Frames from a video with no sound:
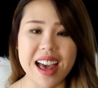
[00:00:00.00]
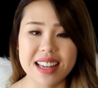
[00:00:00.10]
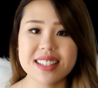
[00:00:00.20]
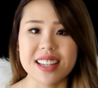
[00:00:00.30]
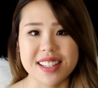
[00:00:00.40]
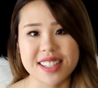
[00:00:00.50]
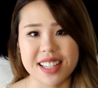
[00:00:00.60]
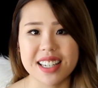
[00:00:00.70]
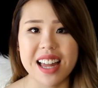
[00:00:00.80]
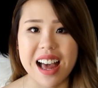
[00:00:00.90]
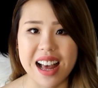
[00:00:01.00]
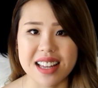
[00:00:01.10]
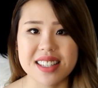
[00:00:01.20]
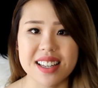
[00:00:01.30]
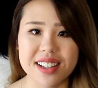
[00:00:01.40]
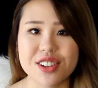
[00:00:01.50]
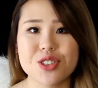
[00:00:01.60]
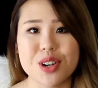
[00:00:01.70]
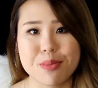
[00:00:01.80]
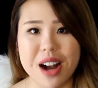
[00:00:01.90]
and does see it as a
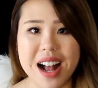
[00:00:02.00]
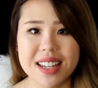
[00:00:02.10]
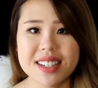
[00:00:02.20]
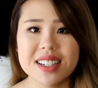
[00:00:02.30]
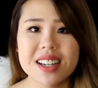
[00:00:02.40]
luxury brand.